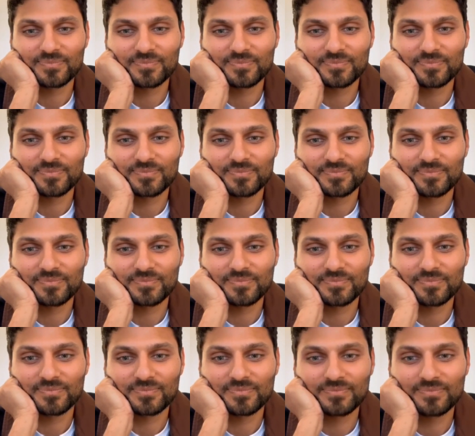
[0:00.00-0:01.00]

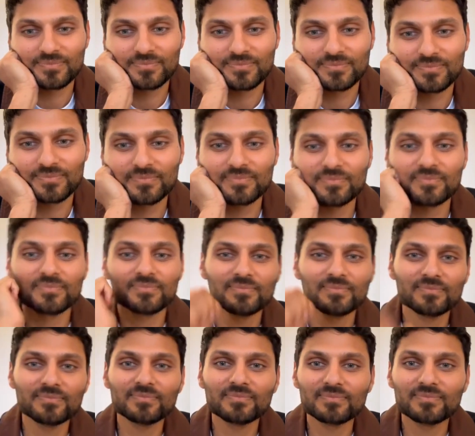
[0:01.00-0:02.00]

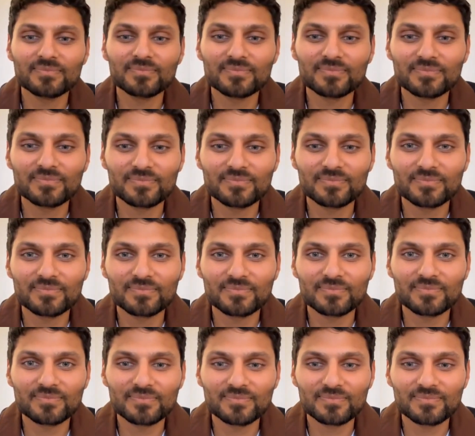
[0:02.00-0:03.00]

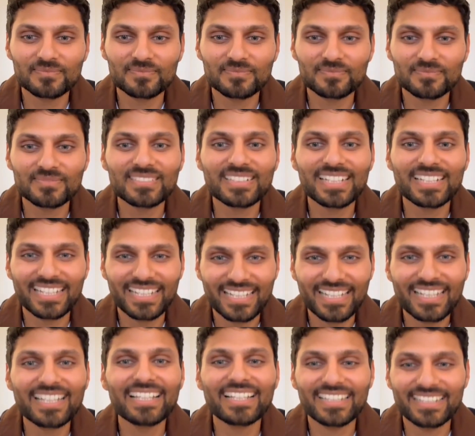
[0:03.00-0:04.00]

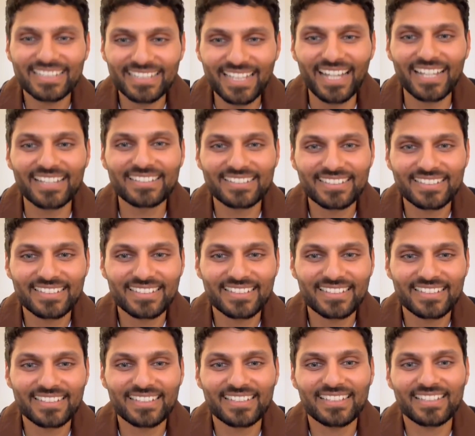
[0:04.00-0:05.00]

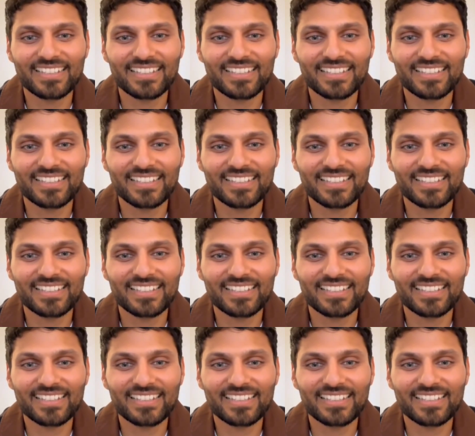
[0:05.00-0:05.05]
[no speech]